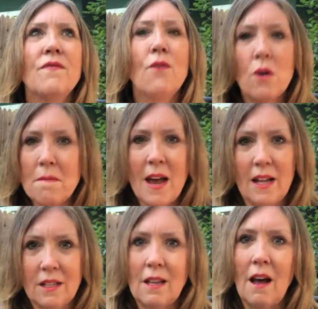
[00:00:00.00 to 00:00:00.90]

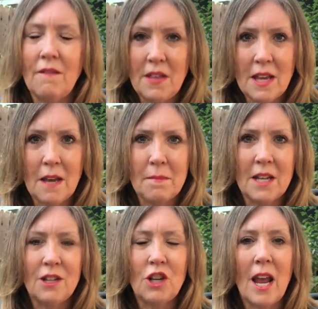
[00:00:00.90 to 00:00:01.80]
formats of the
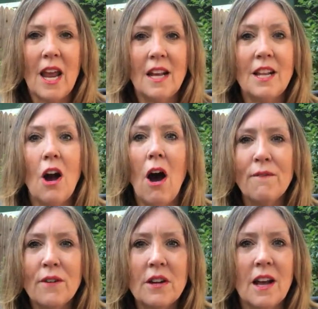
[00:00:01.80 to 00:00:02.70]
image, and he
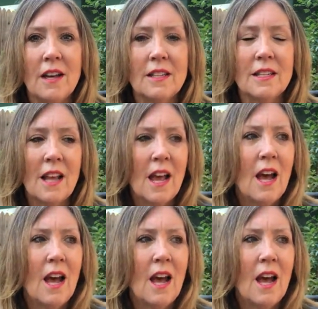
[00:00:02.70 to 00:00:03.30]
offered us